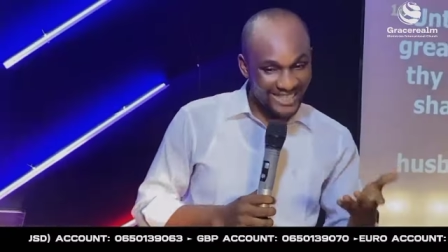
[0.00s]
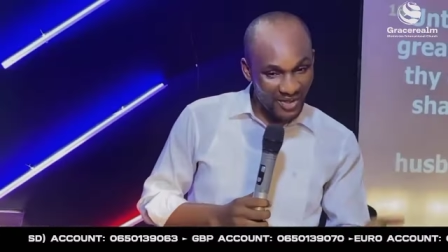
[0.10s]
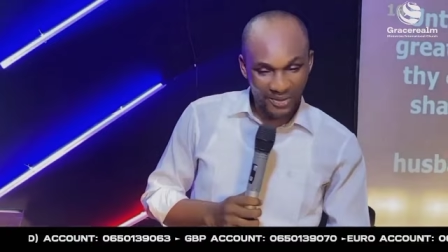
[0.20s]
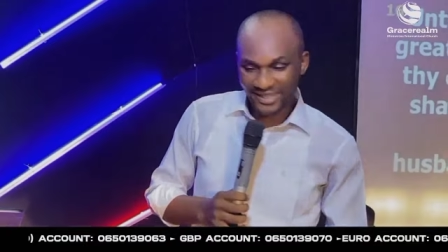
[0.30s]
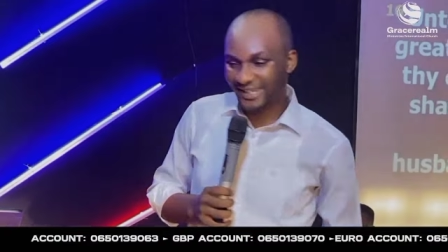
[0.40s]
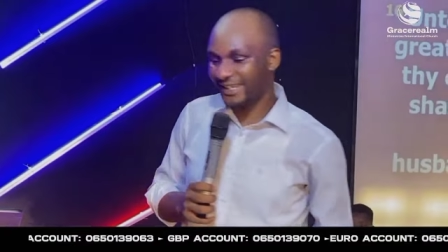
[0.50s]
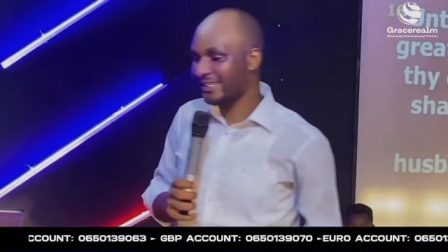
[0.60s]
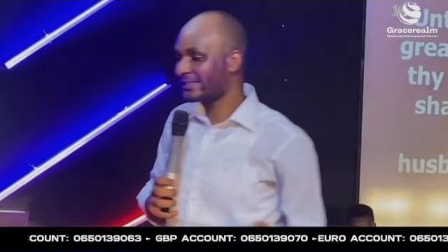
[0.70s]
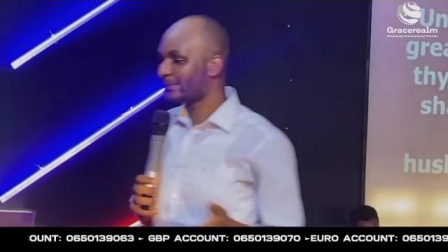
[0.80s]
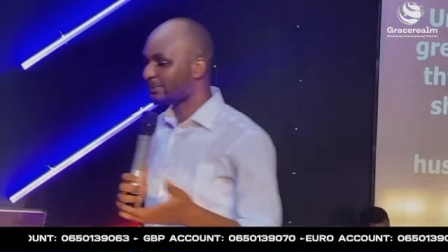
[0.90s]
Is that okay?
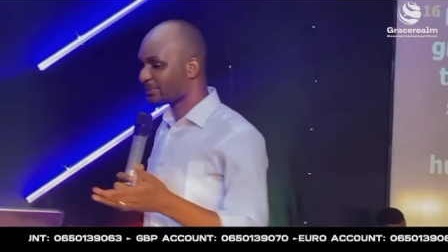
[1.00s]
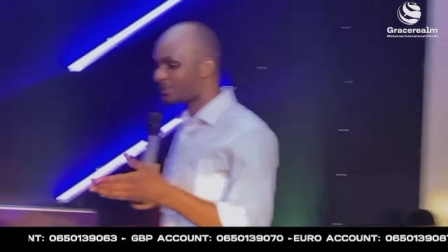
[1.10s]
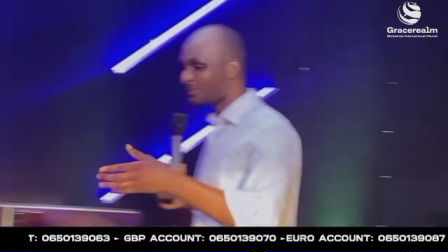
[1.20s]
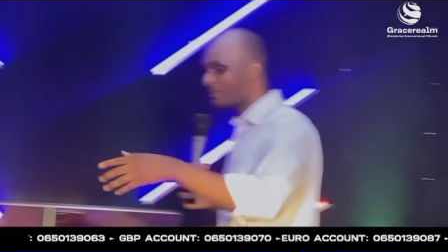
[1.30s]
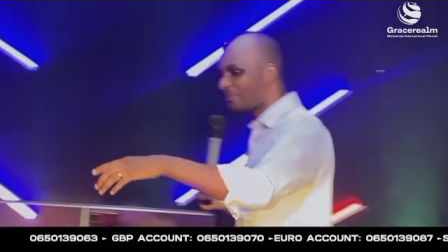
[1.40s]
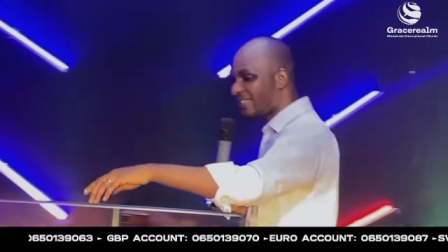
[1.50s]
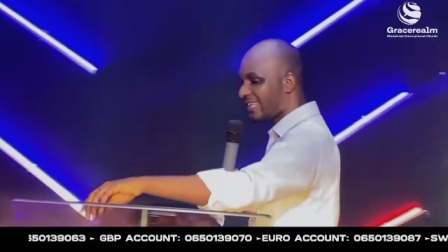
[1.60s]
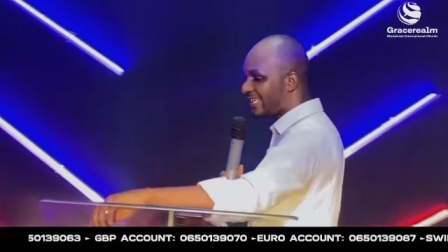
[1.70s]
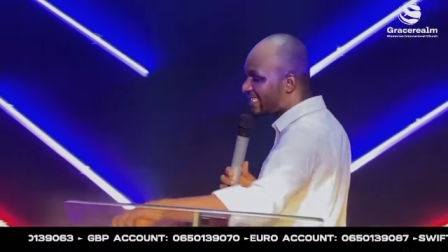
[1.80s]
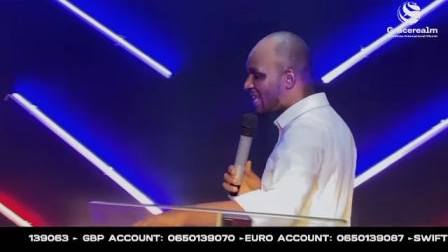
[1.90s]

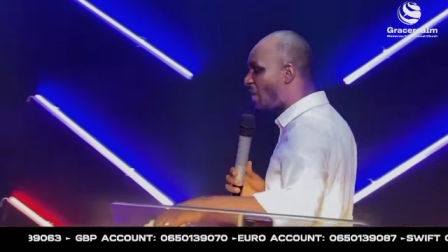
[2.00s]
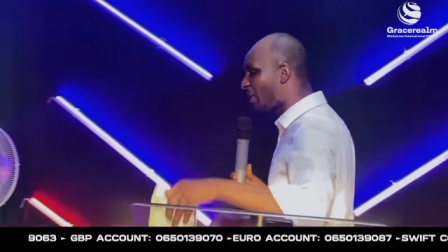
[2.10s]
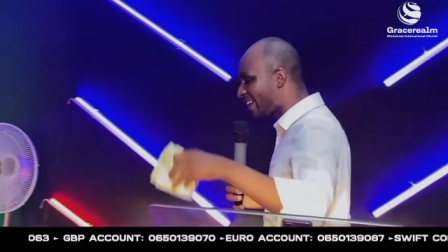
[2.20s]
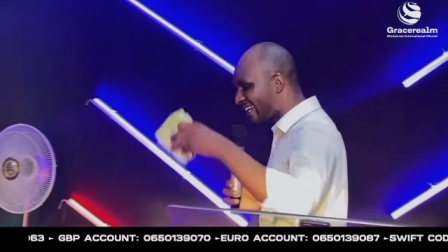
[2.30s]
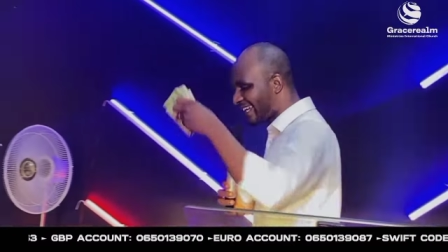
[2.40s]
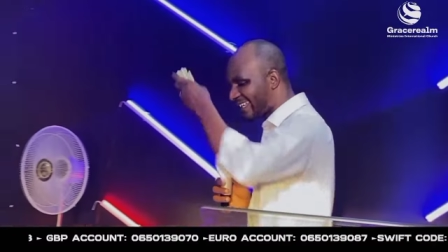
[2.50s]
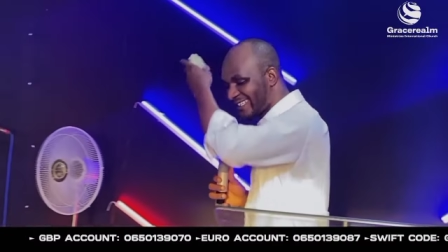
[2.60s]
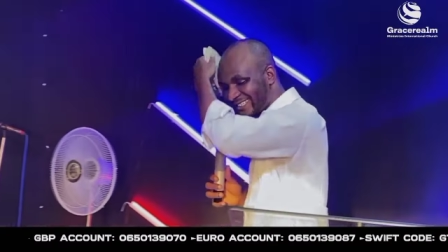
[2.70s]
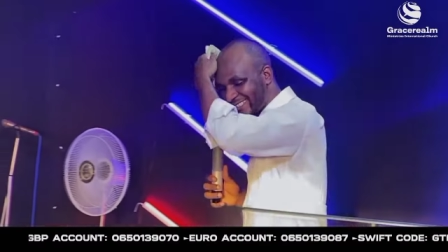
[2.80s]
Is that okay?